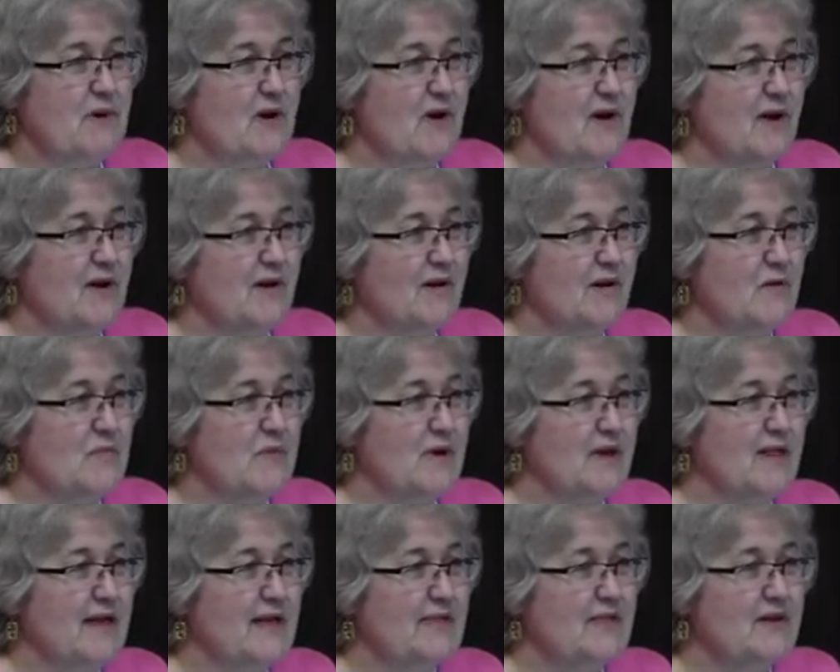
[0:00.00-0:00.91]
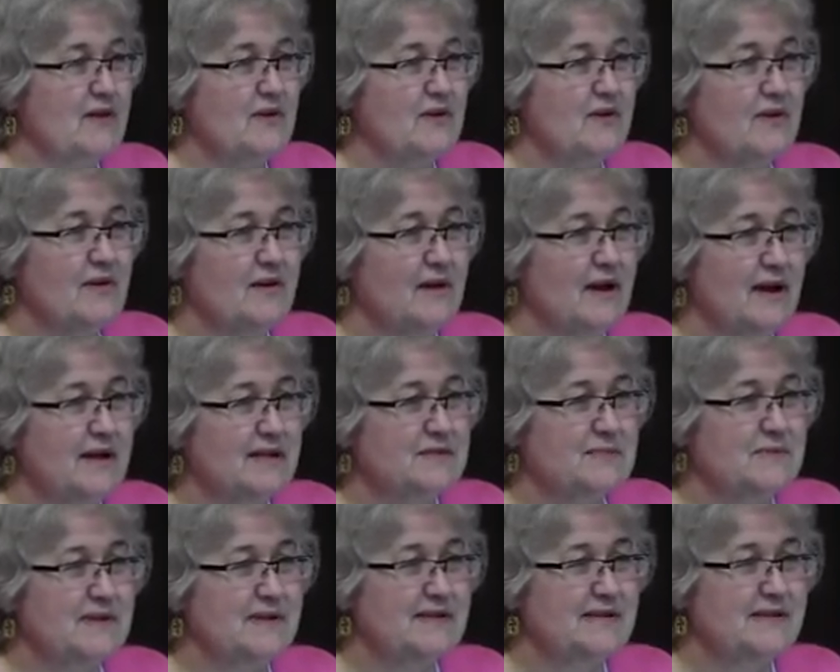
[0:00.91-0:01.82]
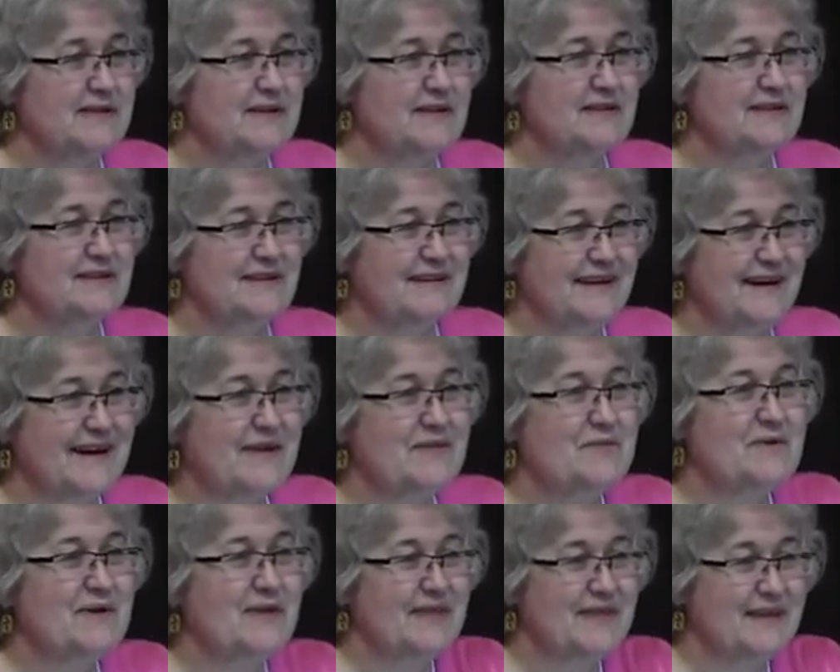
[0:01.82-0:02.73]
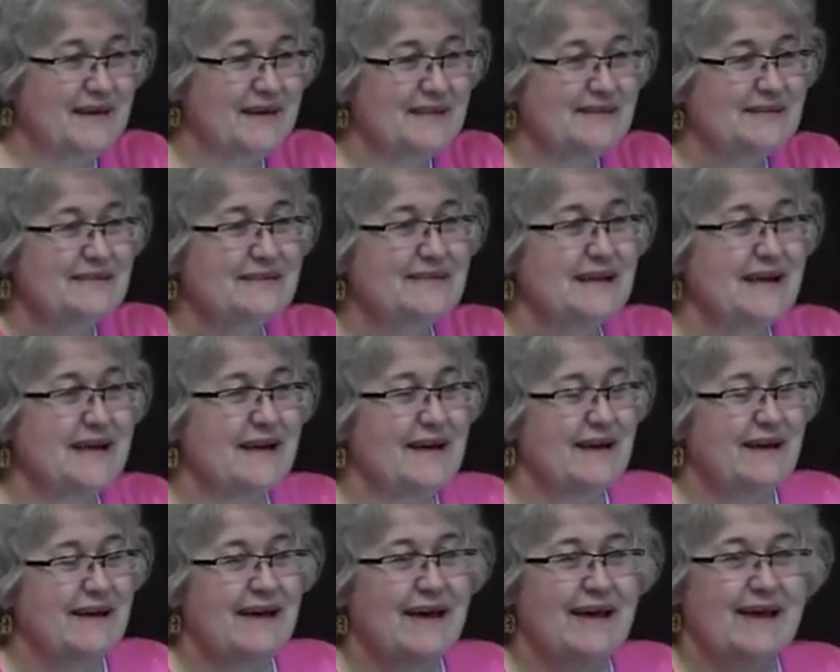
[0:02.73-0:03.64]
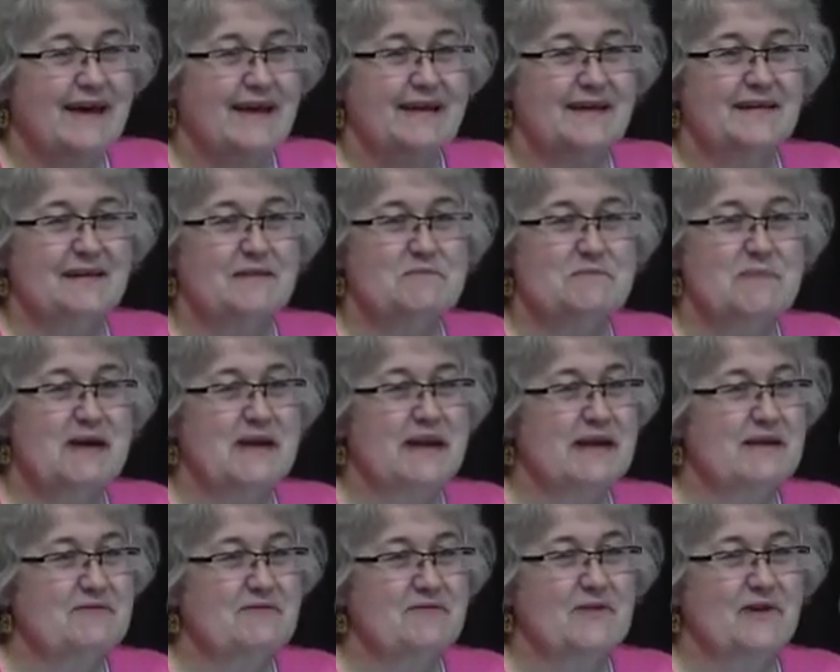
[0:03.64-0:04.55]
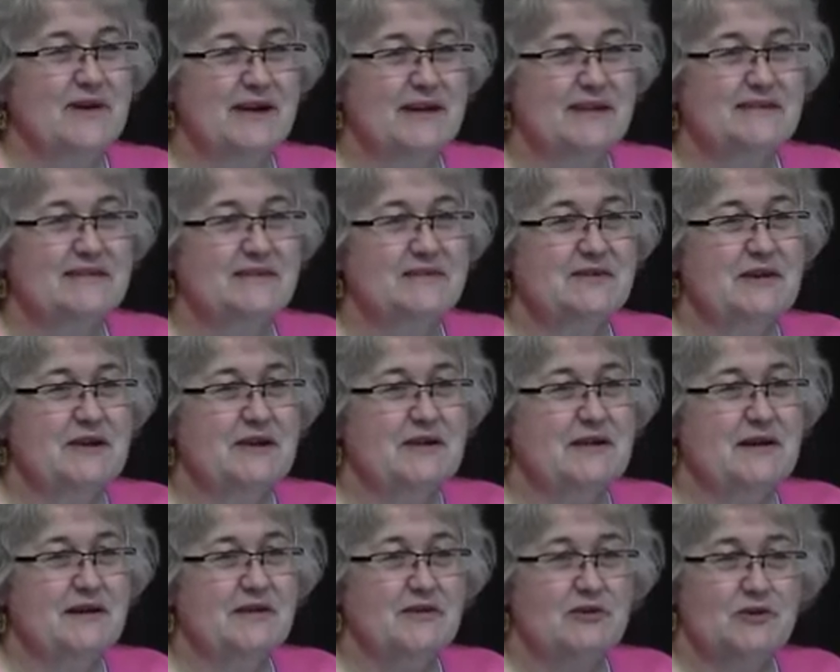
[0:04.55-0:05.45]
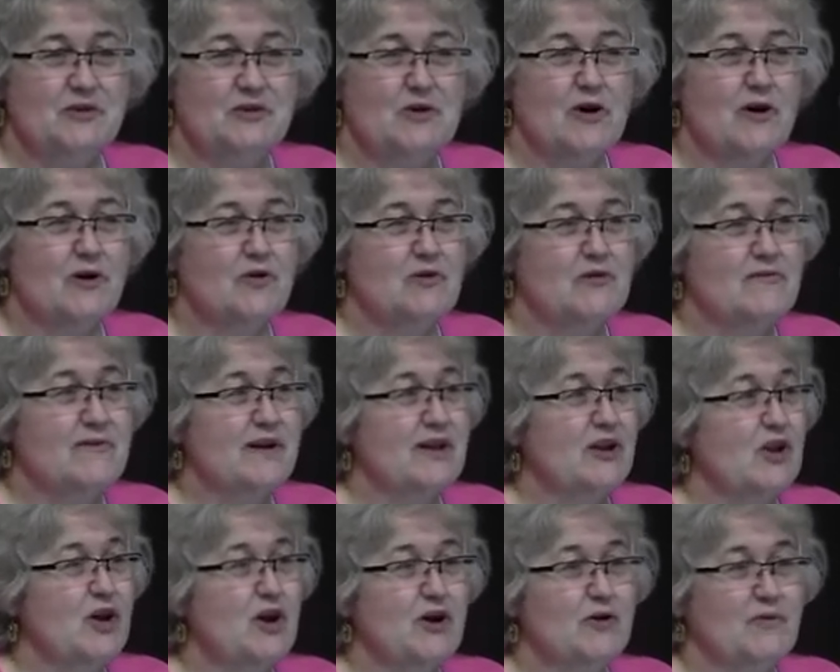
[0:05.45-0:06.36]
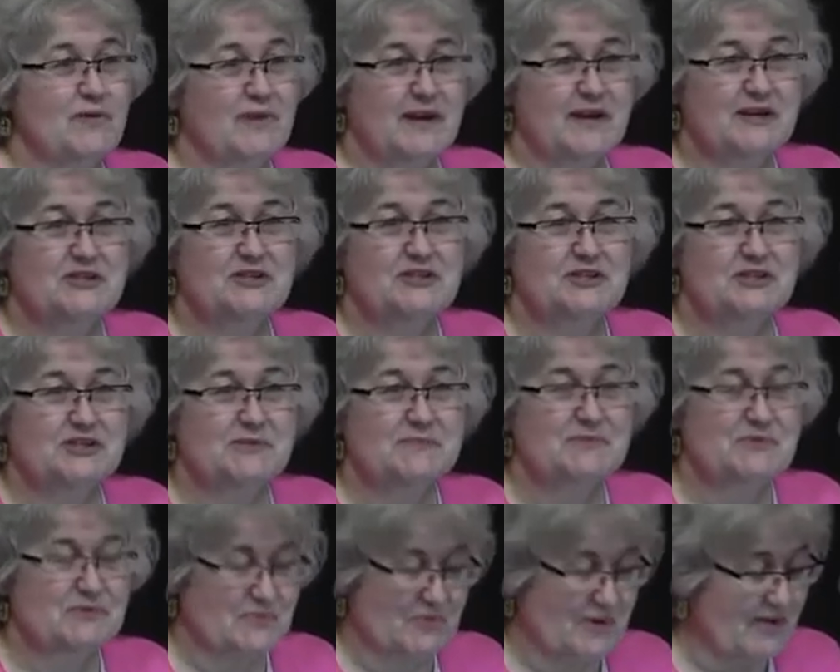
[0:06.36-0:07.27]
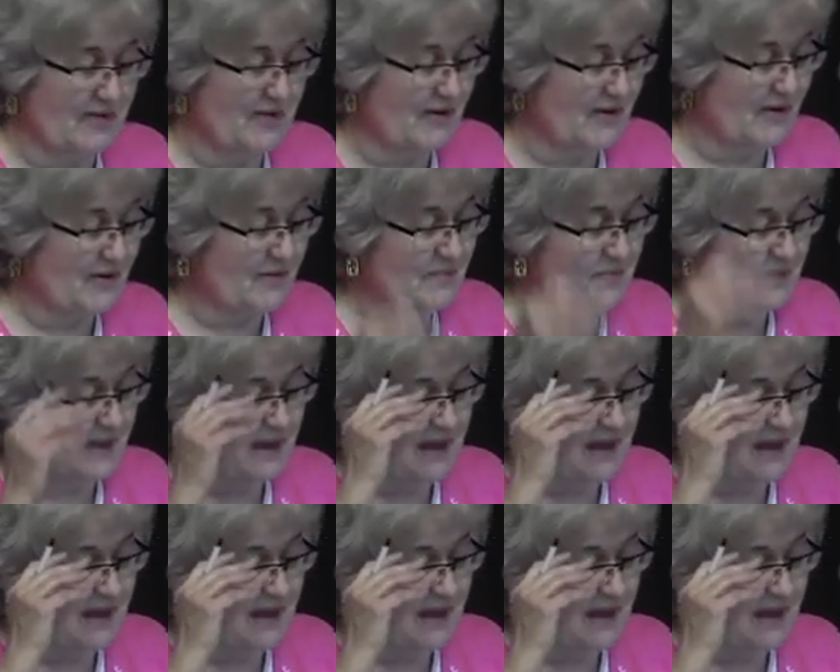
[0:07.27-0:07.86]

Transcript: Parker. We're glad that her husband is here tonight with us, and many friends, and you all who have had long relationships with her.